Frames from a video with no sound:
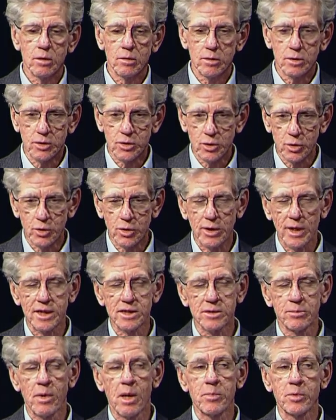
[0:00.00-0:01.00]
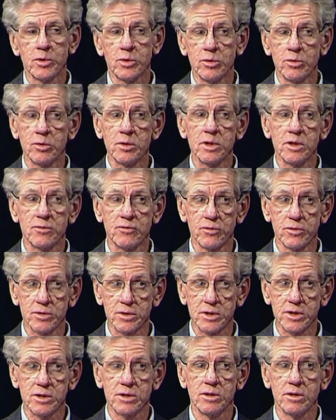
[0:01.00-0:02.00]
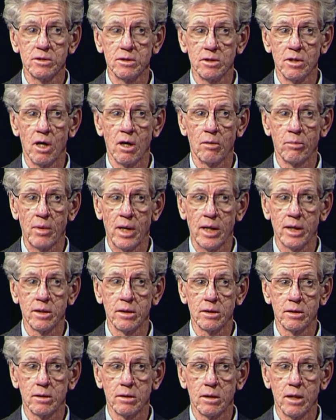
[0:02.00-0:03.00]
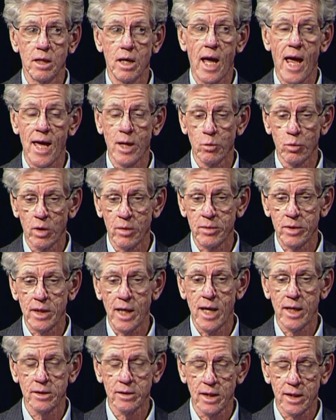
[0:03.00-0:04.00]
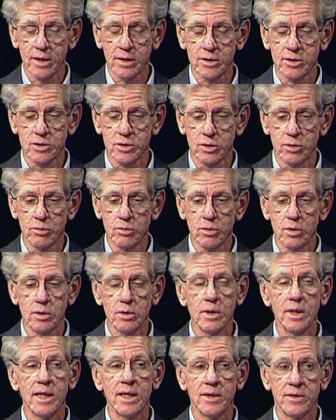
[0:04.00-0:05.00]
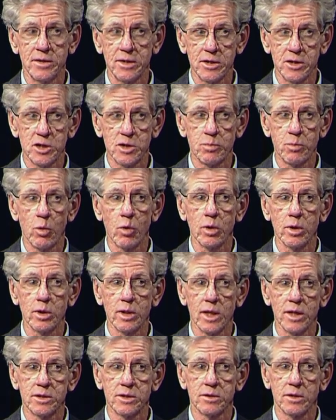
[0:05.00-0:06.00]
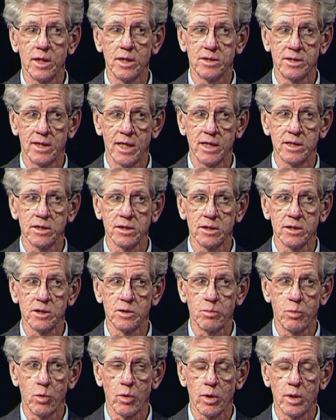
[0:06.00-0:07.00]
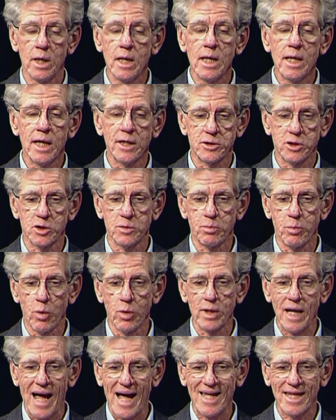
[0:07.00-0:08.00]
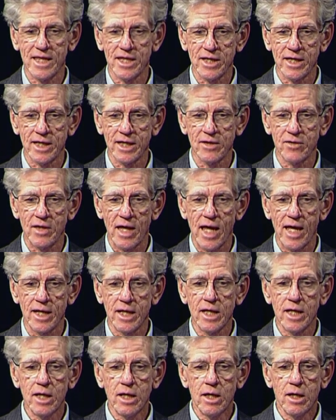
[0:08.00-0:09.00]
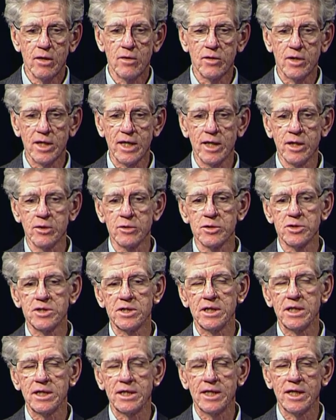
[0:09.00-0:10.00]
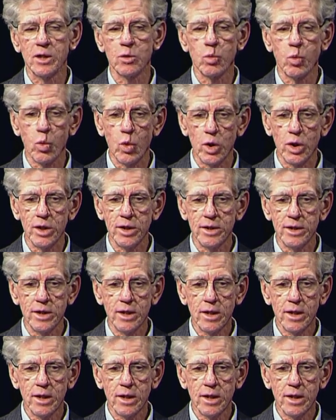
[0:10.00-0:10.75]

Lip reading: to create some opportunities for these young men and women and ladies too in this sport. It's an excellent sport. It's a sport I think that the inner city kid would